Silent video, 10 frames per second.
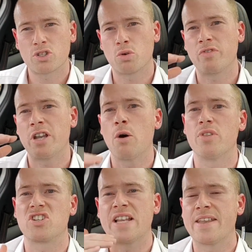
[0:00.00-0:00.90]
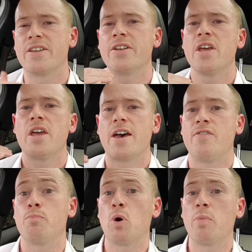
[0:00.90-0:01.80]
of lower the standard
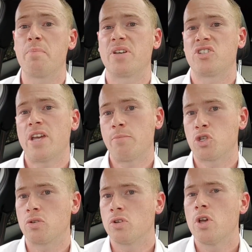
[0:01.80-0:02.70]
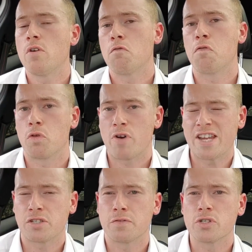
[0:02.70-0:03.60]
and public perception for the
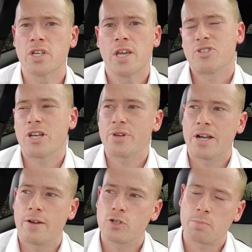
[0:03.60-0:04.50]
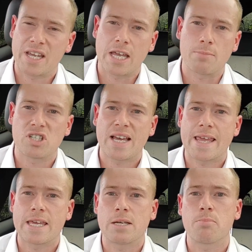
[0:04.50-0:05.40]
rest of us. So, you know, if somebody keeps
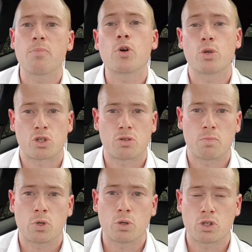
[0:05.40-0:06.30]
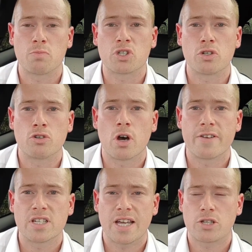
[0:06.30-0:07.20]
taking customers to
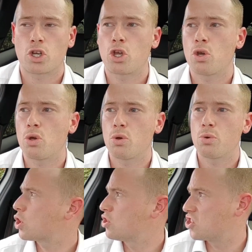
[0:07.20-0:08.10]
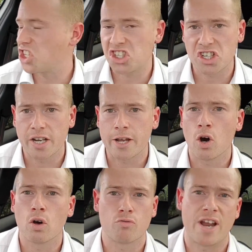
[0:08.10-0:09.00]
driving tests who consistently
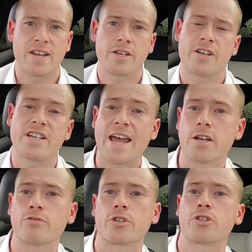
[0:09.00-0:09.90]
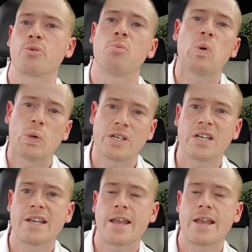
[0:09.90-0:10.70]
aren't ready and are dangerous and who are putting